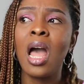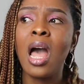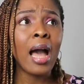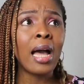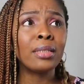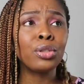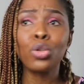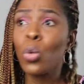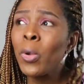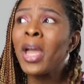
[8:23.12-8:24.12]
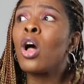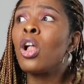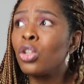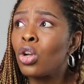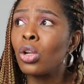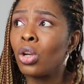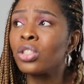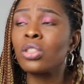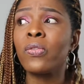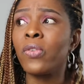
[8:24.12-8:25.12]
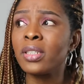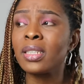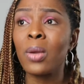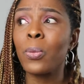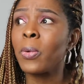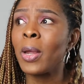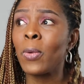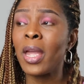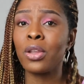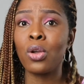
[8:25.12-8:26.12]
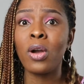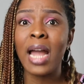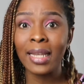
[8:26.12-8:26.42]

And we're all young. Lots of us then we were young.